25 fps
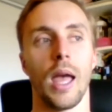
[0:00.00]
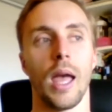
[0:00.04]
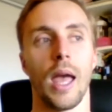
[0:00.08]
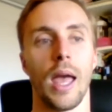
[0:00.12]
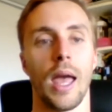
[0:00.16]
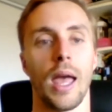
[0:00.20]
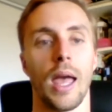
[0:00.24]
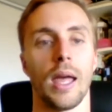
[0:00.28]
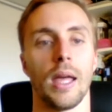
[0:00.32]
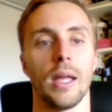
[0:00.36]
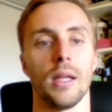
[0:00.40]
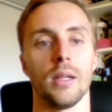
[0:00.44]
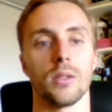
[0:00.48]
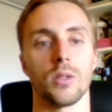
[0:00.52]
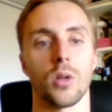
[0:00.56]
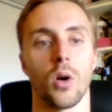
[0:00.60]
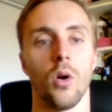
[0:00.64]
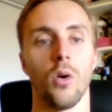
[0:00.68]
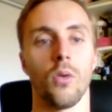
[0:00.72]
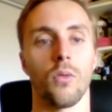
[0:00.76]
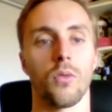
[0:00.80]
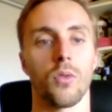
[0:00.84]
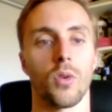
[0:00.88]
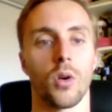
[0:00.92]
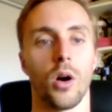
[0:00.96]
And
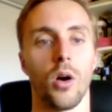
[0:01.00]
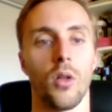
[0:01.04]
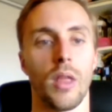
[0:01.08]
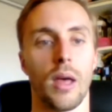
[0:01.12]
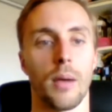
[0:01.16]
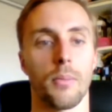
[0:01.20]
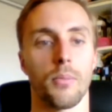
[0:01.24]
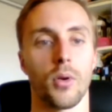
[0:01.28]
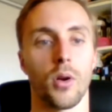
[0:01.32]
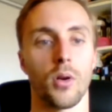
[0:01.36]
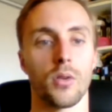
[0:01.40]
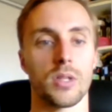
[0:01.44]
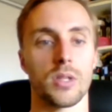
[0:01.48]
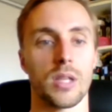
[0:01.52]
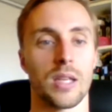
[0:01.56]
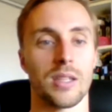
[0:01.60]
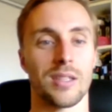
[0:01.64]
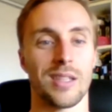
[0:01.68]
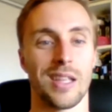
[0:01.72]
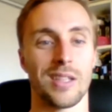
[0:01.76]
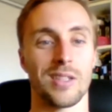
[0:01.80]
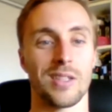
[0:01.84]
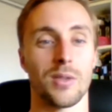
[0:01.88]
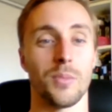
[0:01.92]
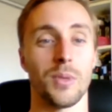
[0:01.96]
overall, that
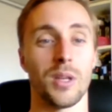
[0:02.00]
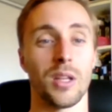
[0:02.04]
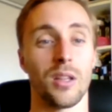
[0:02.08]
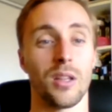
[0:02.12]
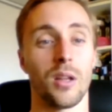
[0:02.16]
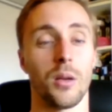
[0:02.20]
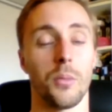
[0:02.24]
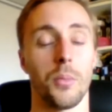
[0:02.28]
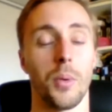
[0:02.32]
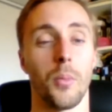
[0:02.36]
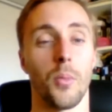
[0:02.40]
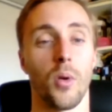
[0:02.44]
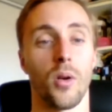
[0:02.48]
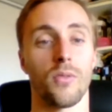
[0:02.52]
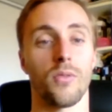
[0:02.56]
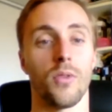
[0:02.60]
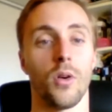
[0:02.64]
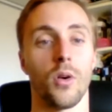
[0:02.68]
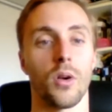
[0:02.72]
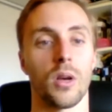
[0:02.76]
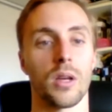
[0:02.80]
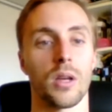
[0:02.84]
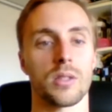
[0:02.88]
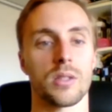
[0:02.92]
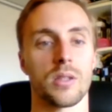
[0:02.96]
process lets you be a little bit more
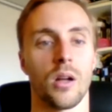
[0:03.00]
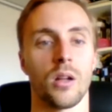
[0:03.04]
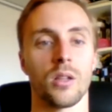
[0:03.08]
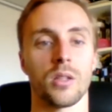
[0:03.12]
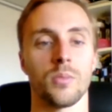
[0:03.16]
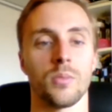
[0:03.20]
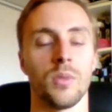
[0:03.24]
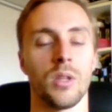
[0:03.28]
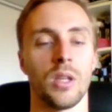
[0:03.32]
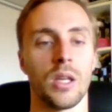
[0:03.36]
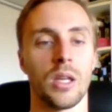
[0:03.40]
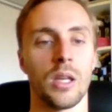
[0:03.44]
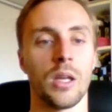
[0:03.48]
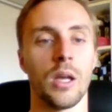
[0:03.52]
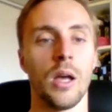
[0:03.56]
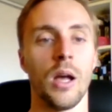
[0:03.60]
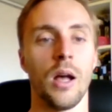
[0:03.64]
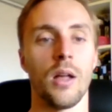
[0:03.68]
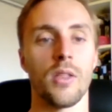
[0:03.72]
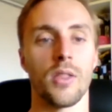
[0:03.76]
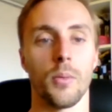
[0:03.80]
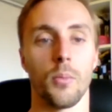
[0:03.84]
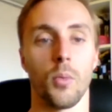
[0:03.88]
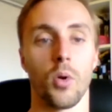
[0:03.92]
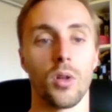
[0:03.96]
focused. Ultimately,
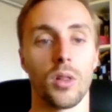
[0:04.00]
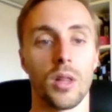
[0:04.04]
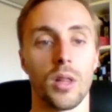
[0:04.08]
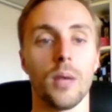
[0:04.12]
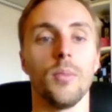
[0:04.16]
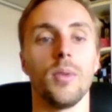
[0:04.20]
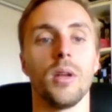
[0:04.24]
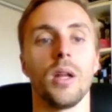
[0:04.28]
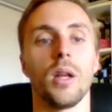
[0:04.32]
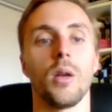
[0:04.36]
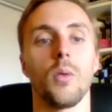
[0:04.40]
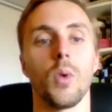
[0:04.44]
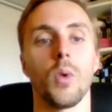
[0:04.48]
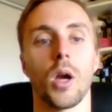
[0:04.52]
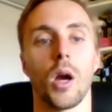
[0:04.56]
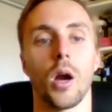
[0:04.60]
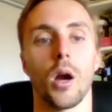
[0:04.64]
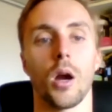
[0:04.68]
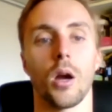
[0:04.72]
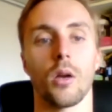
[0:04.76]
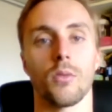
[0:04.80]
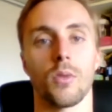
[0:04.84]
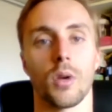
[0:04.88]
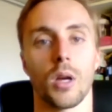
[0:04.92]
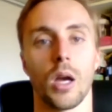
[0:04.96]
the more limited we
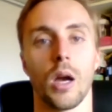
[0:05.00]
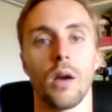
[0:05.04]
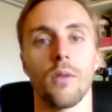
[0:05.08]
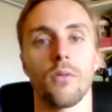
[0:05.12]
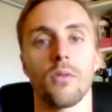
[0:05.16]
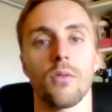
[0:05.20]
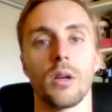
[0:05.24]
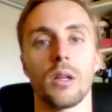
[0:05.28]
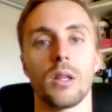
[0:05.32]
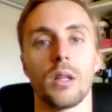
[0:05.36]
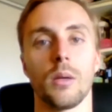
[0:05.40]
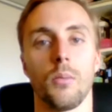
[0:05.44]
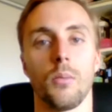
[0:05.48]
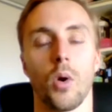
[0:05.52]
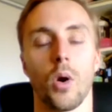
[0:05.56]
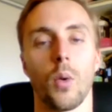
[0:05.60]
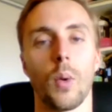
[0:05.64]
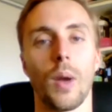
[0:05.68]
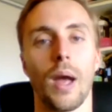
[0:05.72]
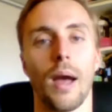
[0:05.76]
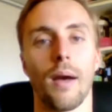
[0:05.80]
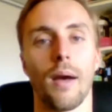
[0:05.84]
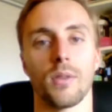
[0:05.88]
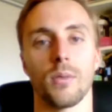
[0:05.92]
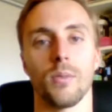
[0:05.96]
are on recovery, the more
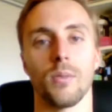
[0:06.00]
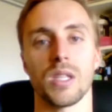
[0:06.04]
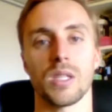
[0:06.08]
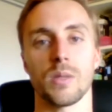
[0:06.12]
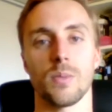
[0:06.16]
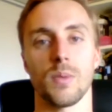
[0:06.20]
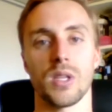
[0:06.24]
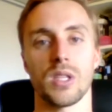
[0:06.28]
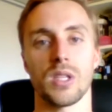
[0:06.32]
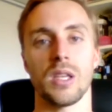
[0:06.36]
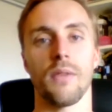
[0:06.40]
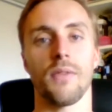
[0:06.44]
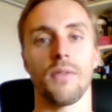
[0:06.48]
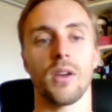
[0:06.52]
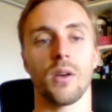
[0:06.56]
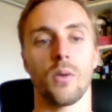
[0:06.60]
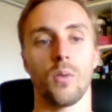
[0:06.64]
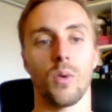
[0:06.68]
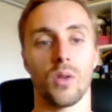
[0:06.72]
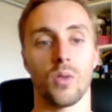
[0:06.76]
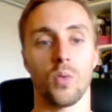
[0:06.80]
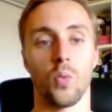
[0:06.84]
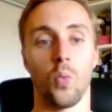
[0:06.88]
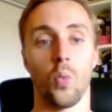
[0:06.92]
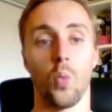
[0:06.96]
we have to be specific
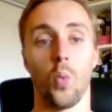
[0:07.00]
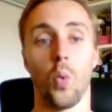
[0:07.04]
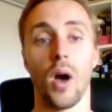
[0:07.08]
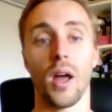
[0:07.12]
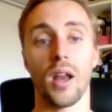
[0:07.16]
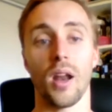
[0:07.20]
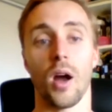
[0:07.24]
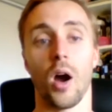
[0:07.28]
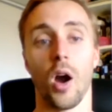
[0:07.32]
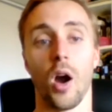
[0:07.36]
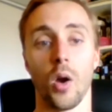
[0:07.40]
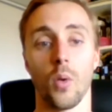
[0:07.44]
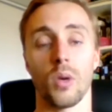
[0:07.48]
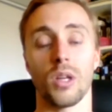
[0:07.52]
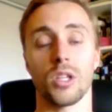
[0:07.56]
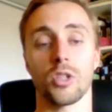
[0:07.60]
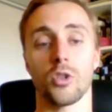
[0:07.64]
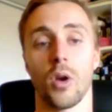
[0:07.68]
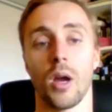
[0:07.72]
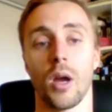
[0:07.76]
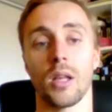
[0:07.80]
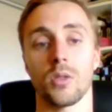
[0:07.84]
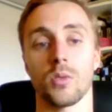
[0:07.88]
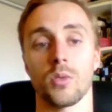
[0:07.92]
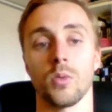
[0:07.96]
with what are we
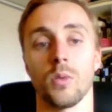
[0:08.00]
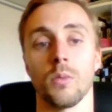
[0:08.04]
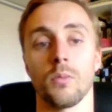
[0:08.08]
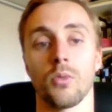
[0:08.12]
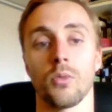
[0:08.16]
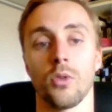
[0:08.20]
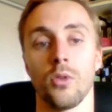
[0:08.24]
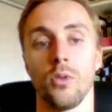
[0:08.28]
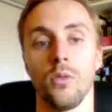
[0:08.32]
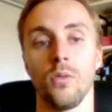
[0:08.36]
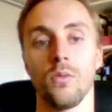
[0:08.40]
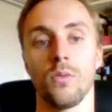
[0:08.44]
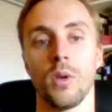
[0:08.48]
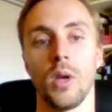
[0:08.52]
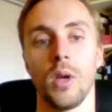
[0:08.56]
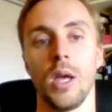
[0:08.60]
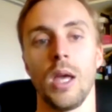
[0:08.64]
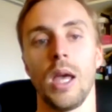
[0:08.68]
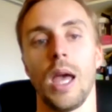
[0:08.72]
trying to improve.